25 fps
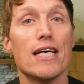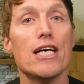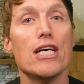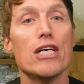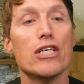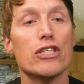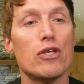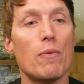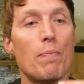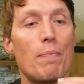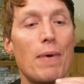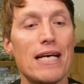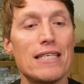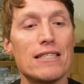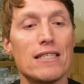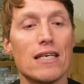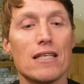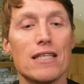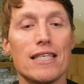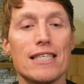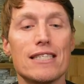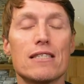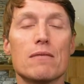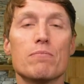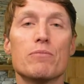So
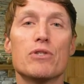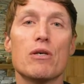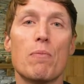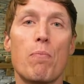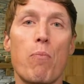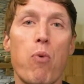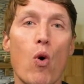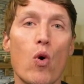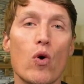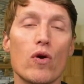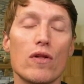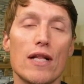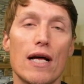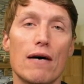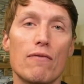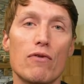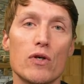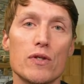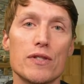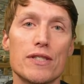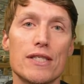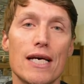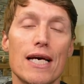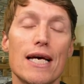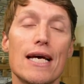basically some support
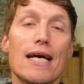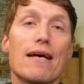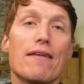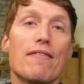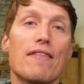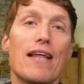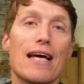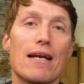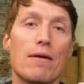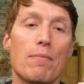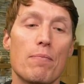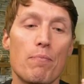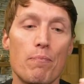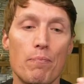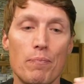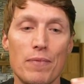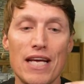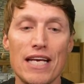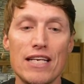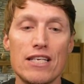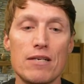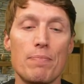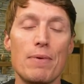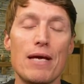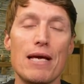levels that
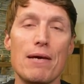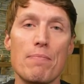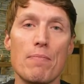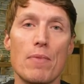need to be